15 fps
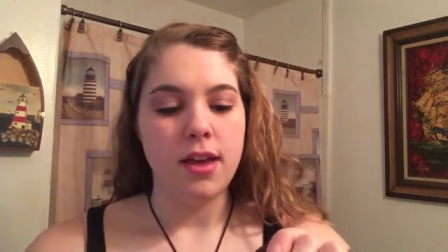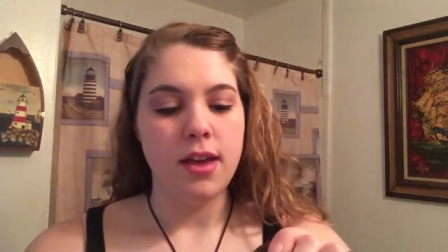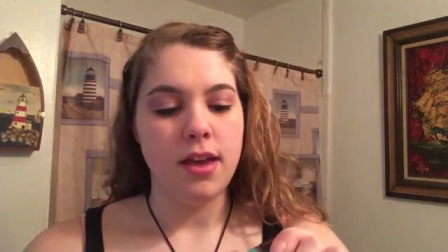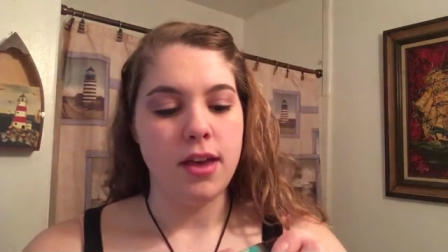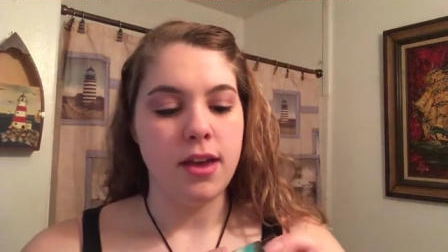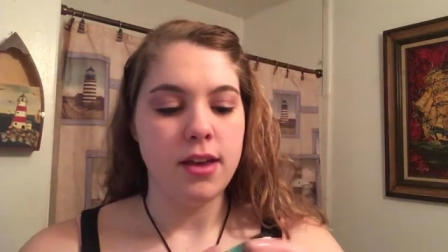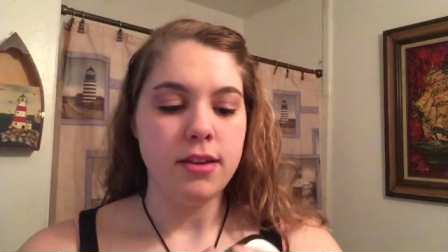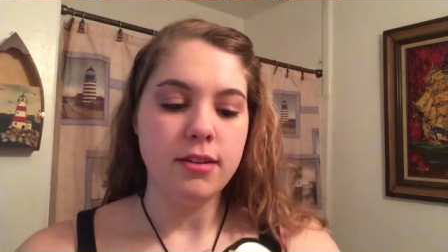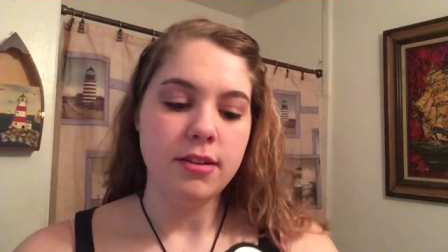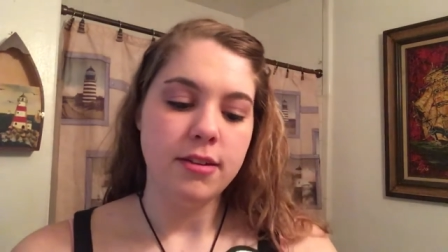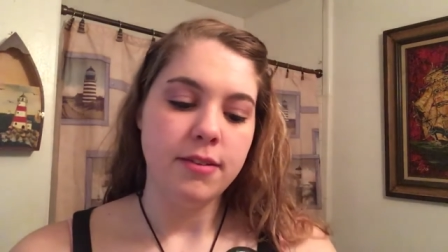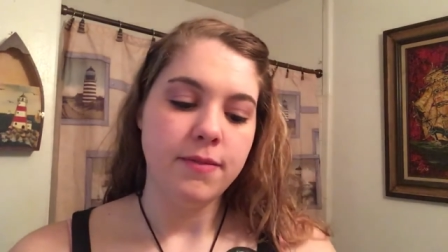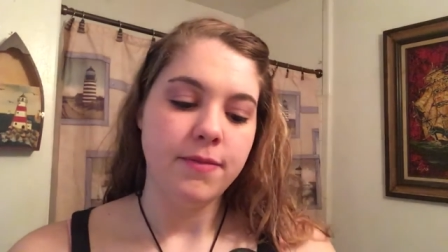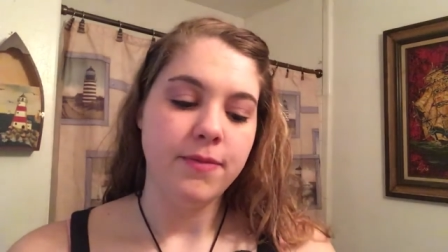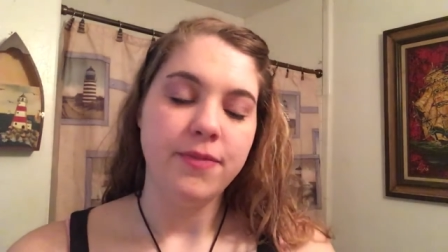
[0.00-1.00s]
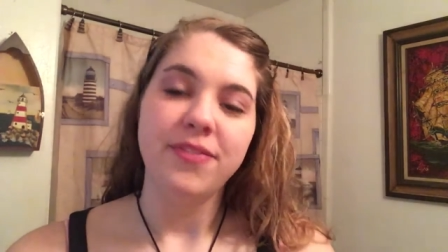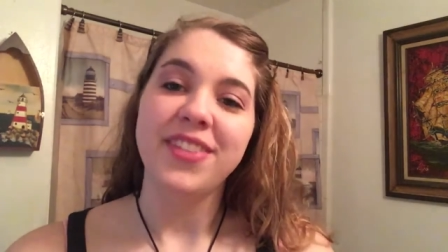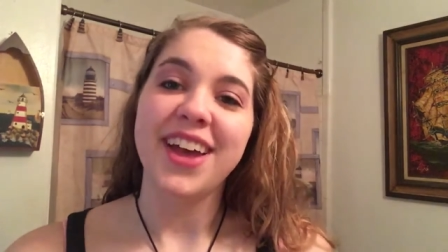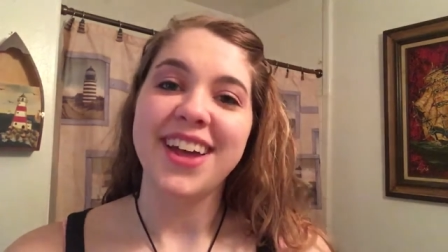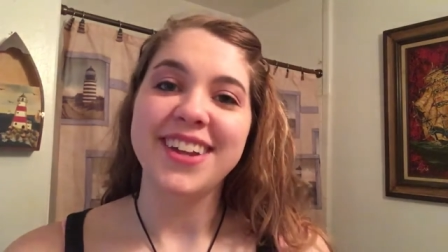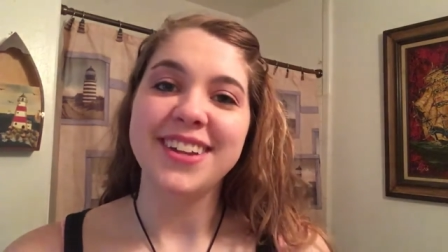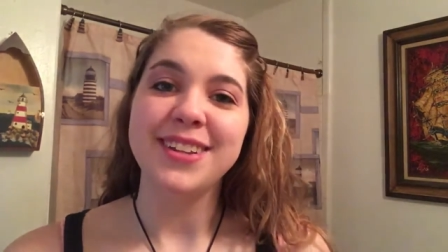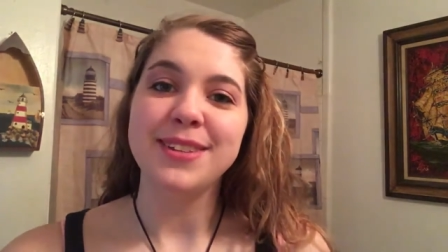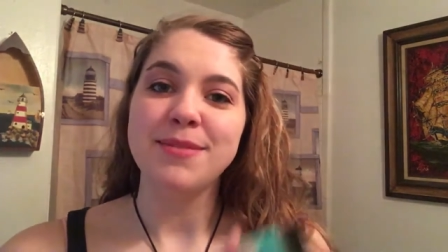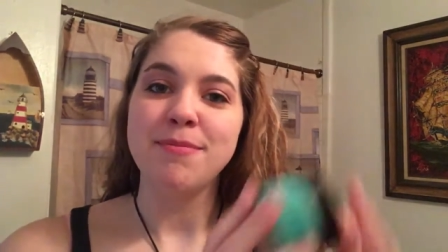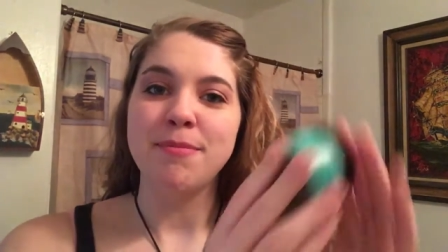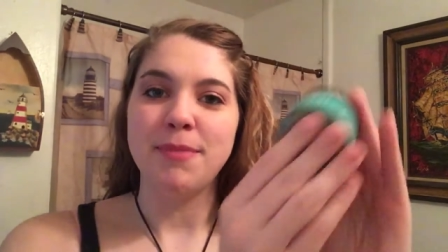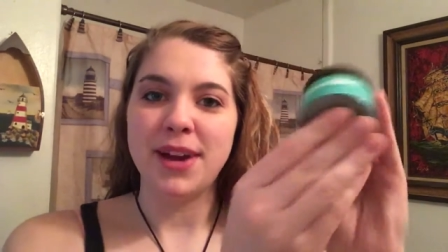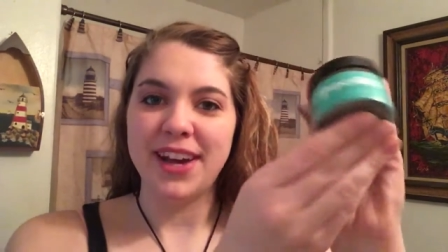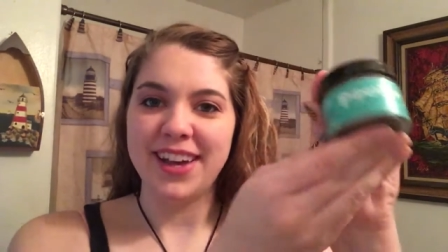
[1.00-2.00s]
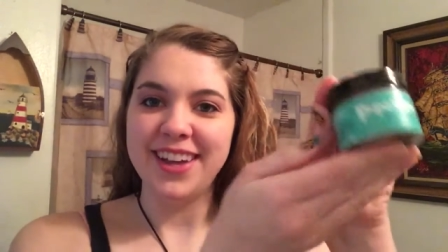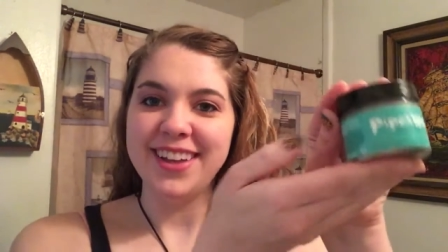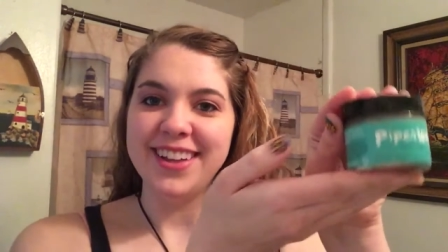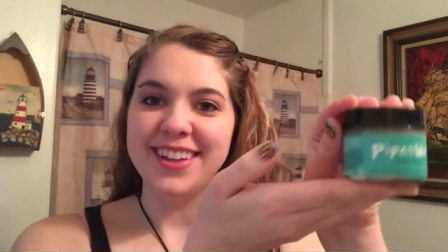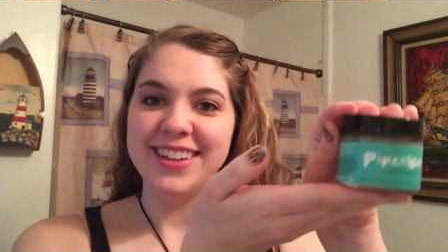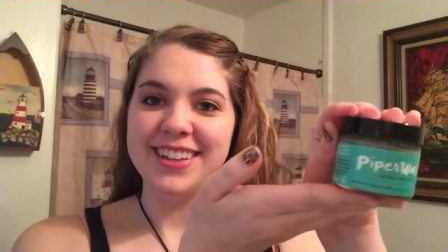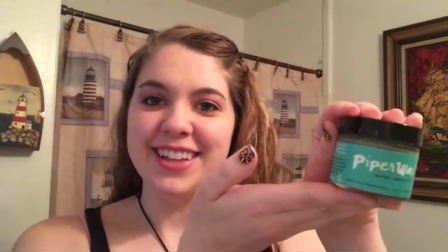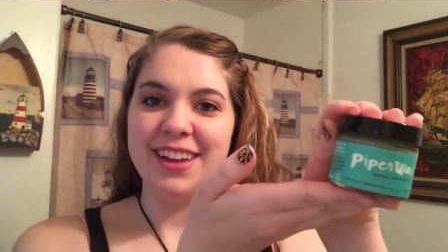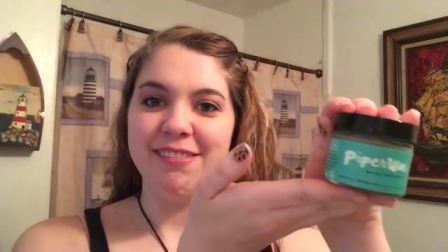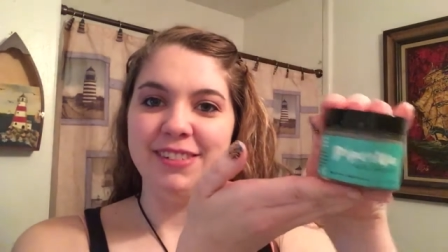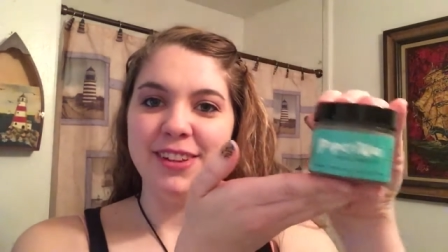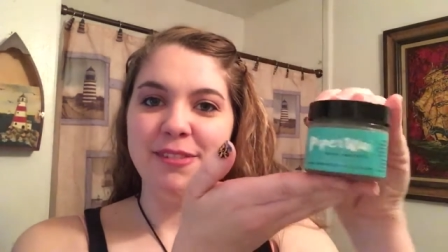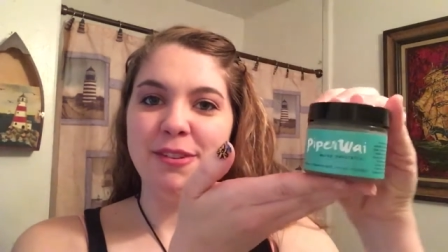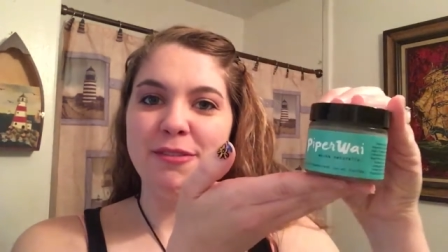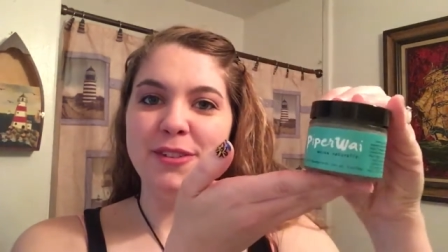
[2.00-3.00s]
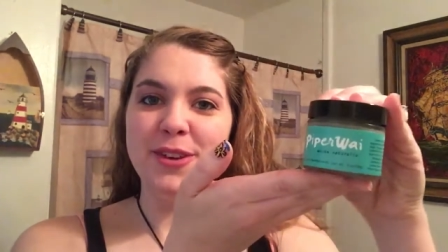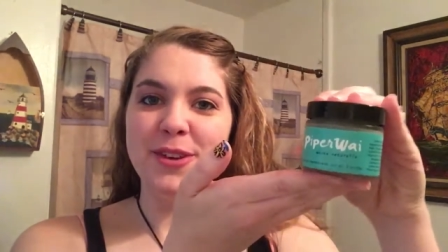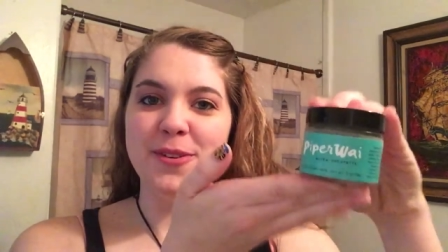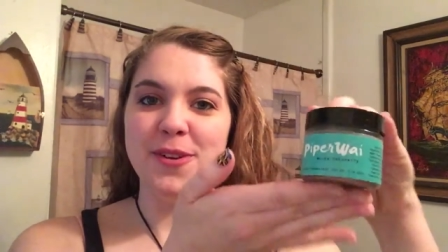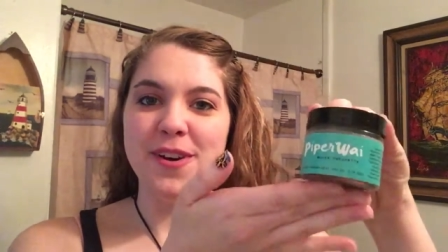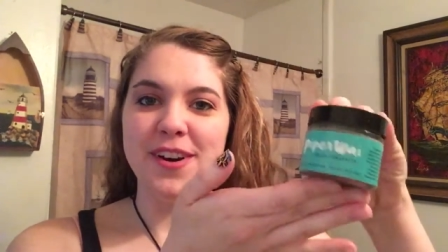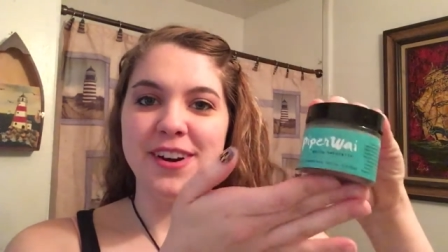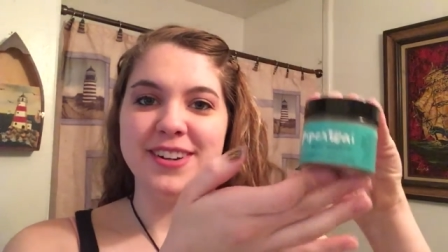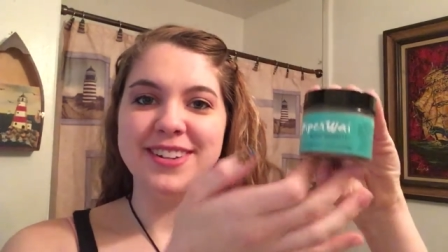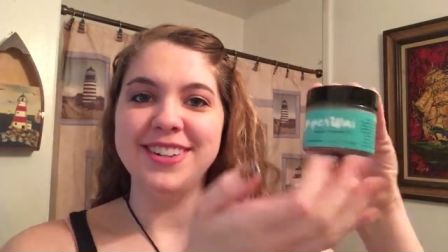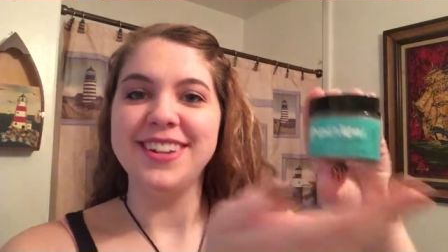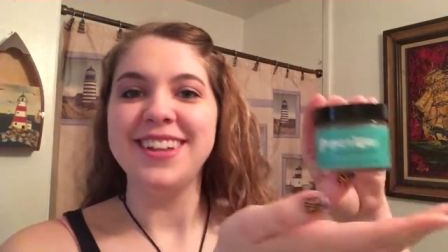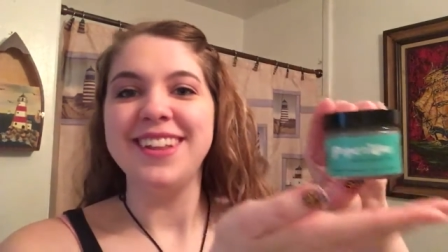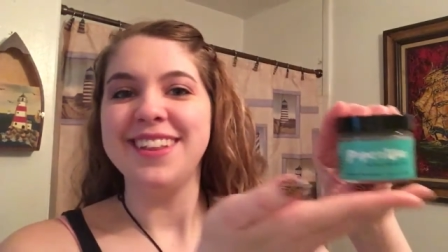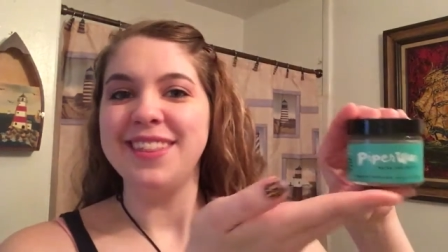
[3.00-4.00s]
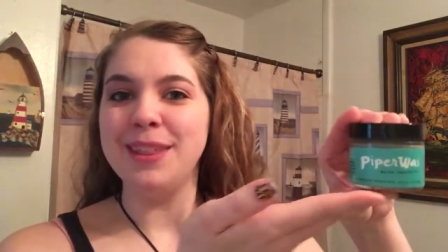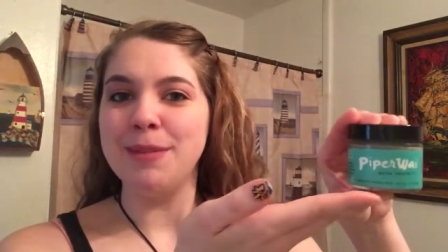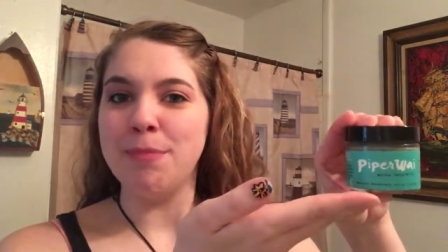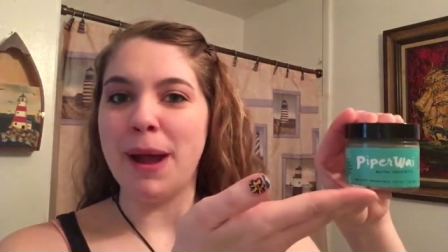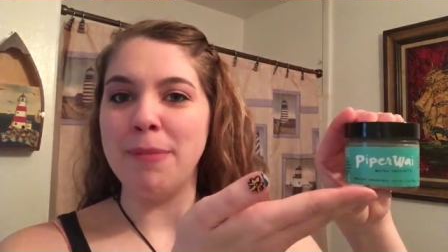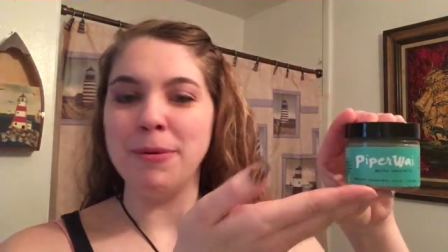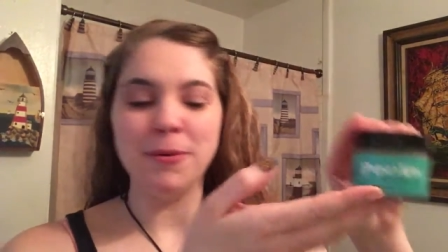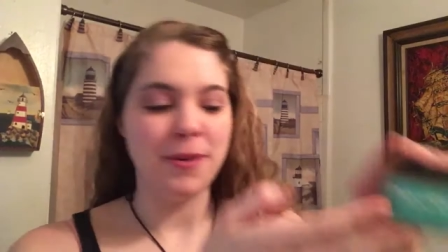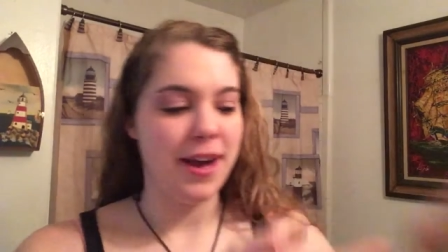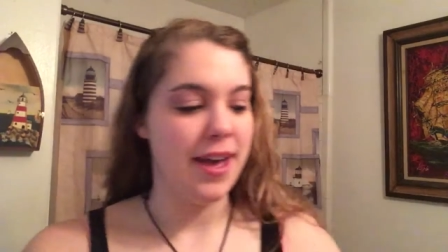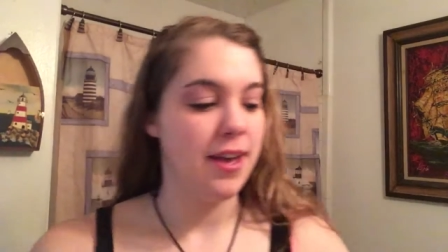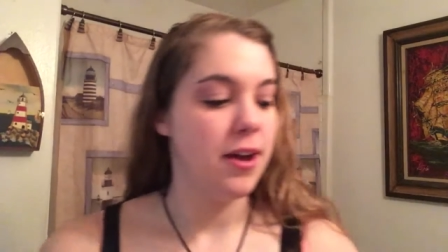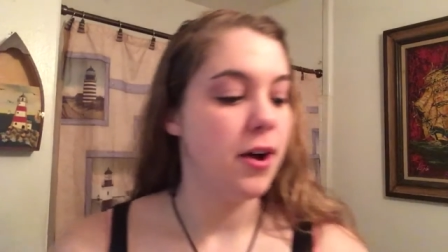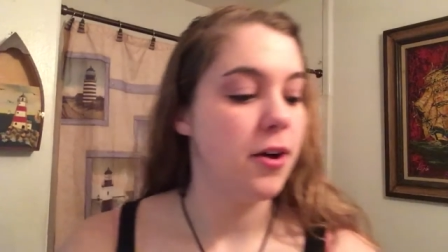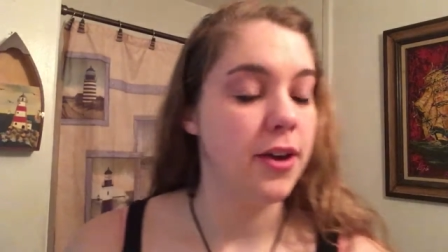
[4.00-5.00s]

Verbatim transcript: And that is my lovely review on the Piper Wai.